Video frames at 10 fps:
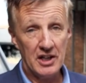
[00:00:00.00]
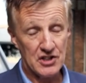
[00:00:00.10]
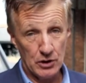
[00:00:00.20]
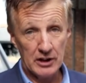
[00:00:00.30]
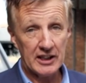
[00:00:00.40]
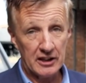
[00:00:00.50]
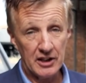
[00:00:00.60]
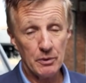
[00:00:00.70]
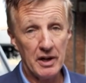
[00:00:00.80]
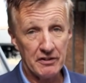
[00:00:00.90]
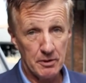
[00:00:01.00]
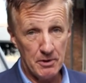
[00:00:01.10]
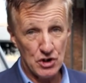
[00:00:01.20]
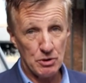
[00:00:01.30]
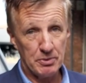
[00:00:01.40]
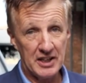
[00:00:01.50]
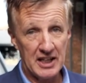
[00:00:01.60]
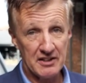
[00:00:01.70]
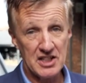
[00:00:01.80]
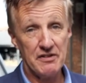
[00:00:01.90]
saw little in the way of commercial print
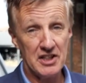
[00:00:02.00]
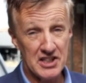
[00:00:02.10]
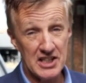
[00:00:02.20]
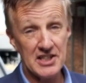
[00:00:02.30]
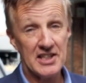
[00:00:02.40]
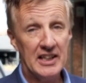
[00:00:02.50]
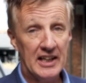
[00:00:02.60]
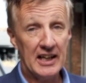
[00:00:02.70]
activities